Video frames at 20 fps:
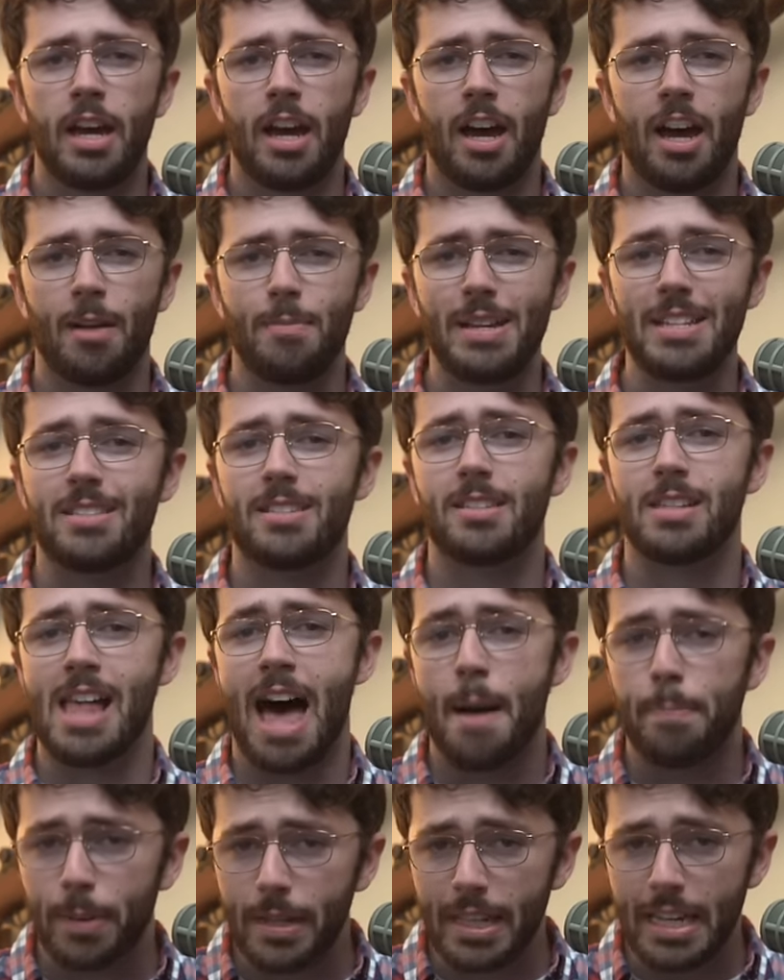uh, a bit
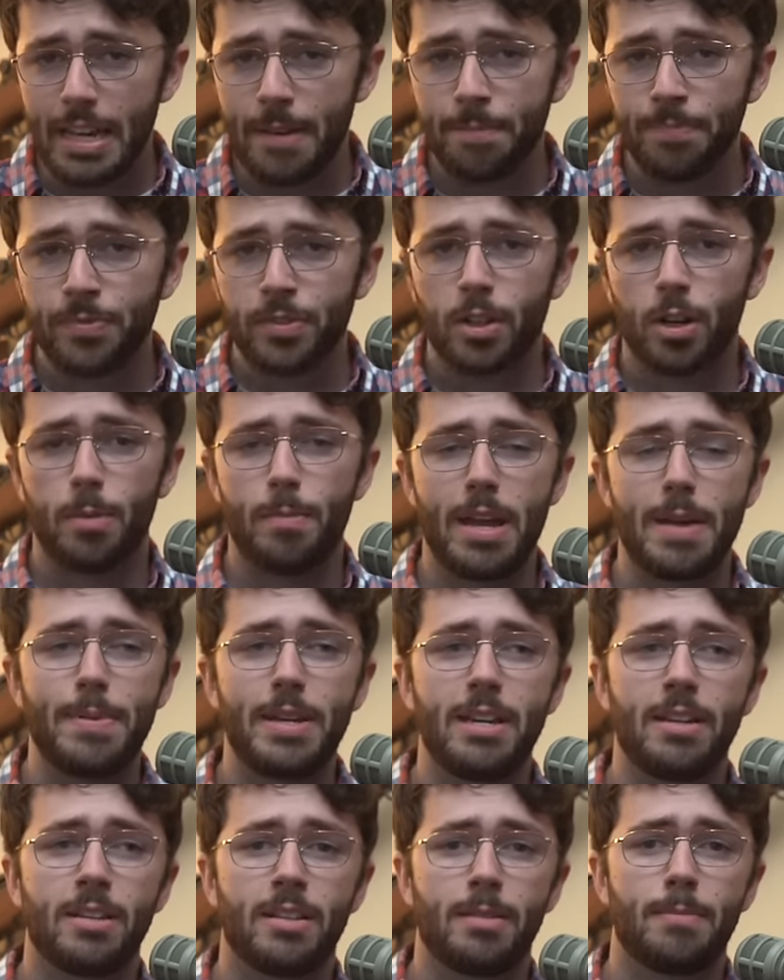sloppily or
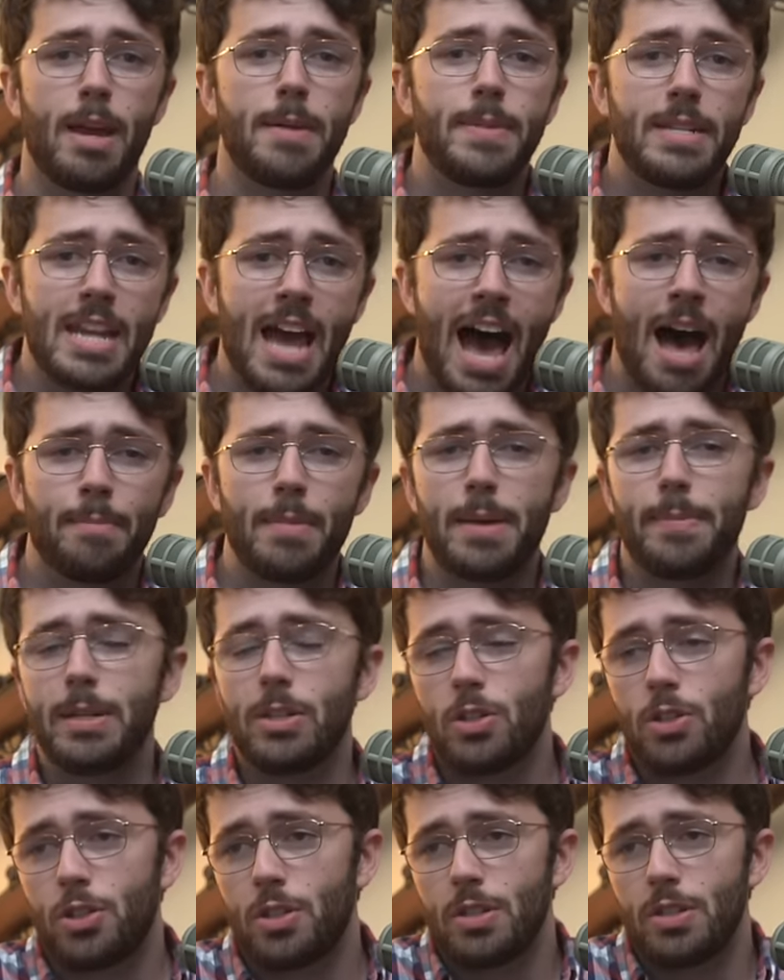maybe maybe not. Maybe you
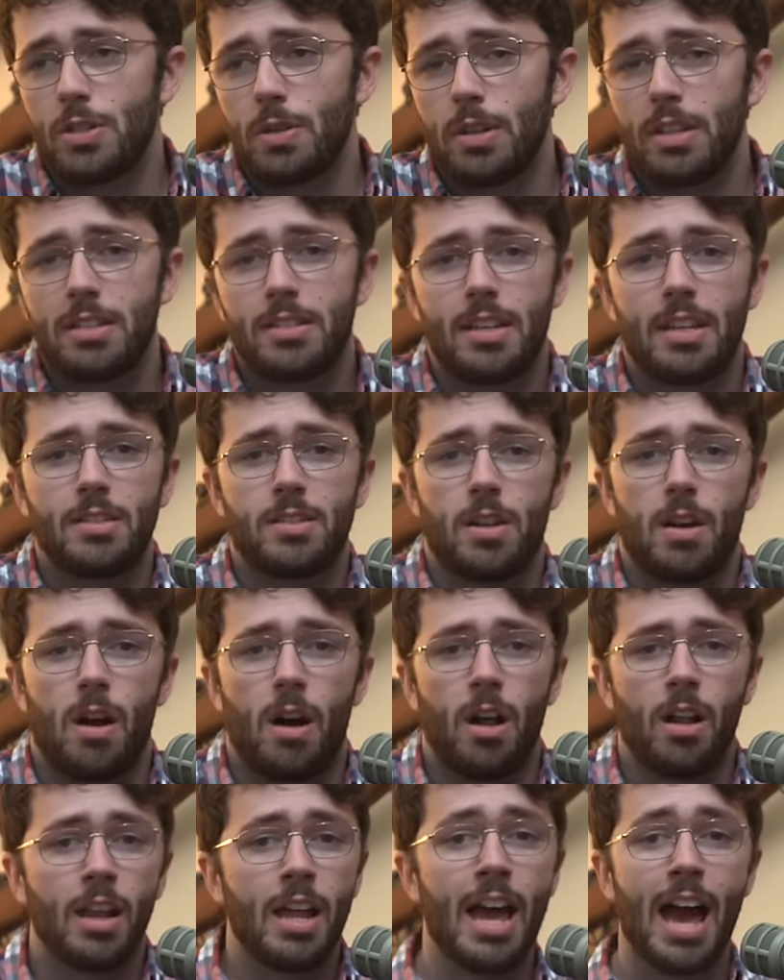just shouldn't do these things at
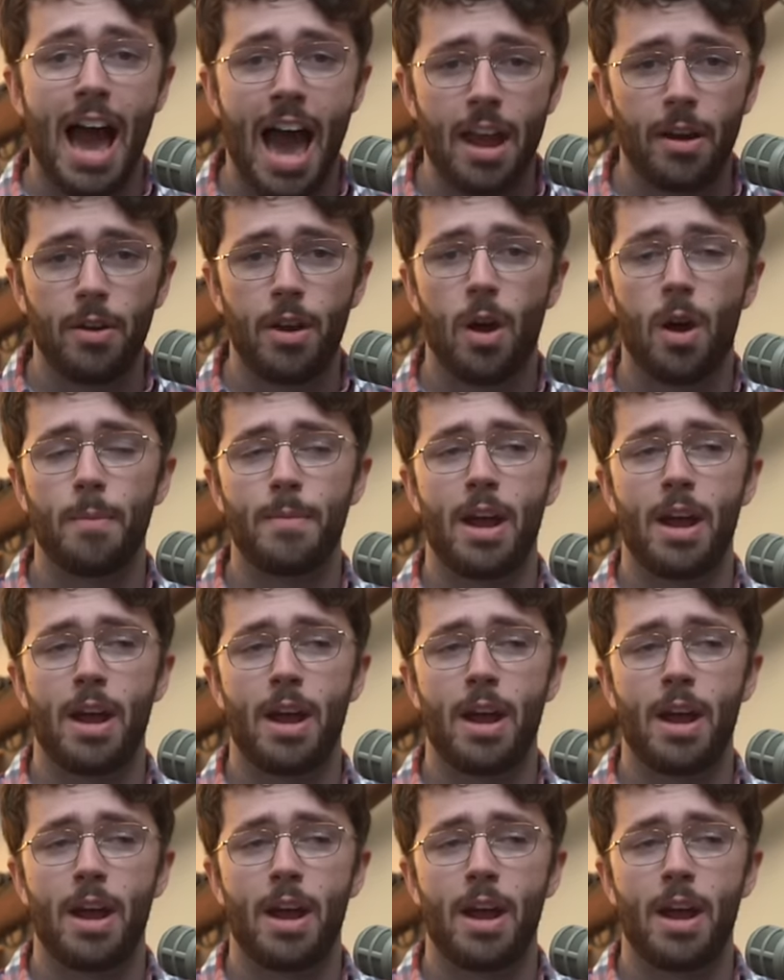all. I don't know. I'm